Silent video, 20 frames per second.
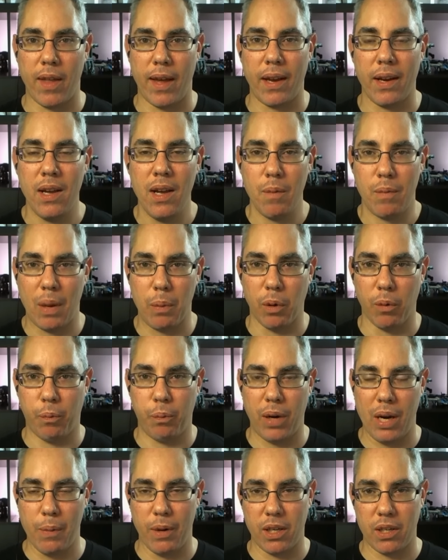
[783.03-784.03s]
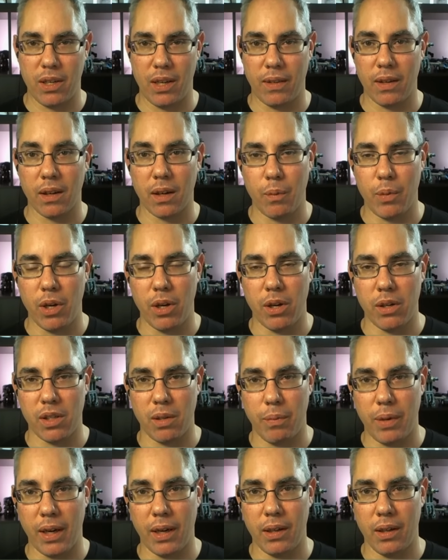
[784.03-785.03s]
That people pretty much think their computers
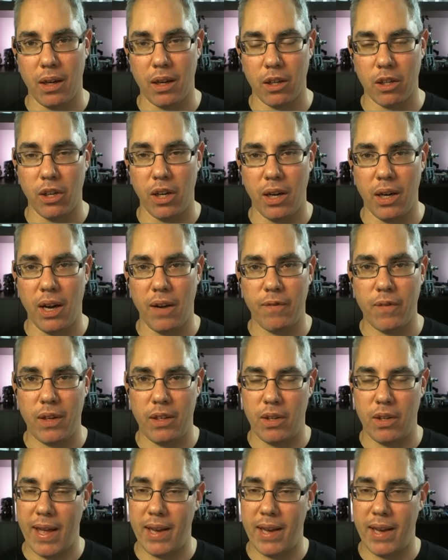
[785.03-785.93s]
are big, are good enough.